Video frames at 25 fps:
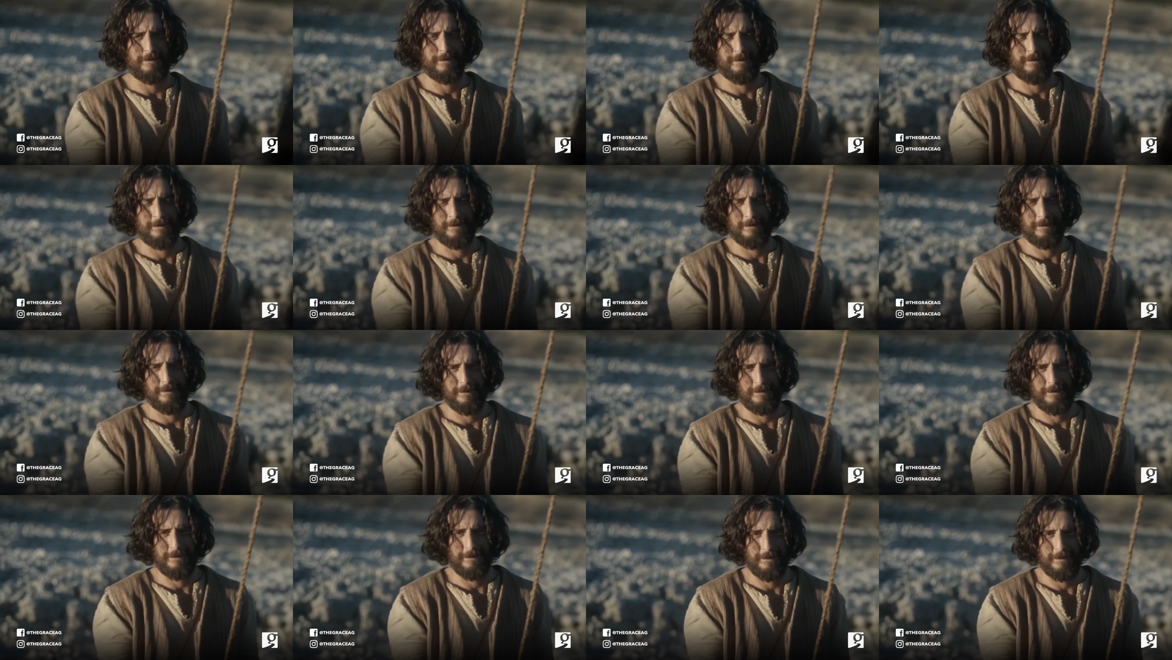
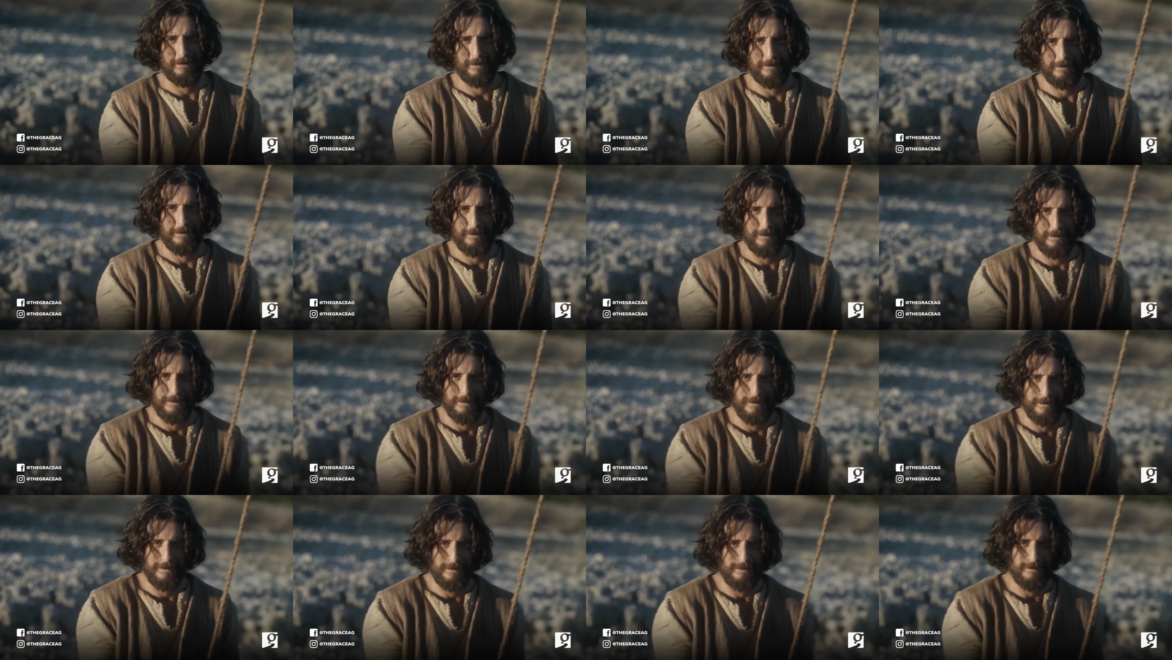
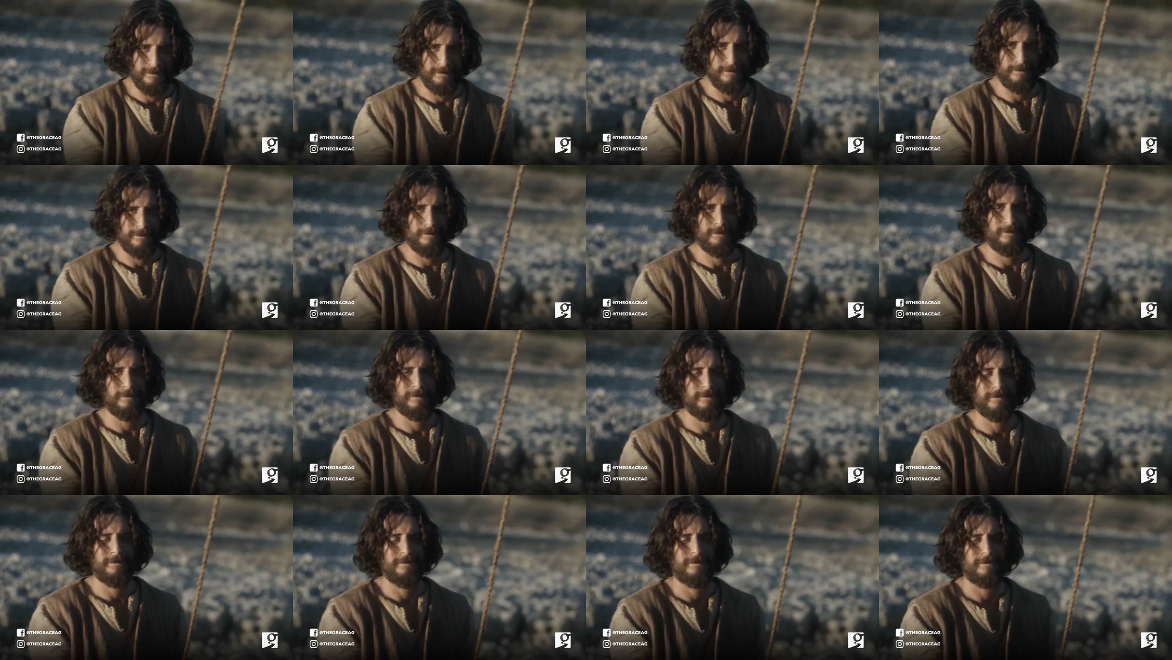
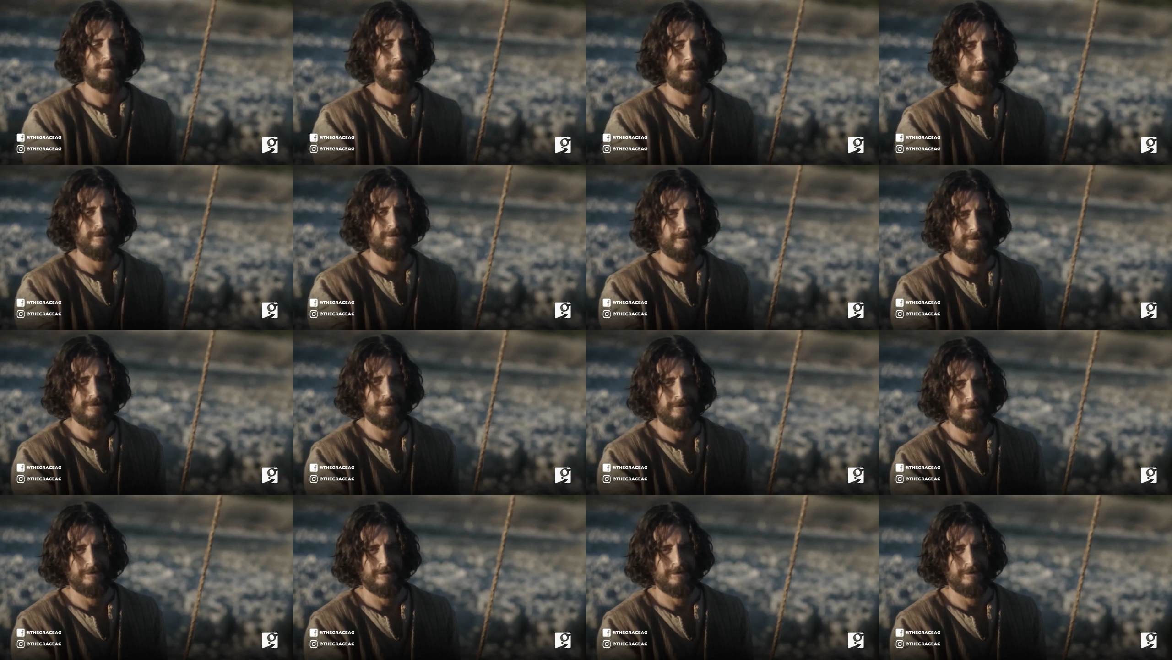Nobody speaks.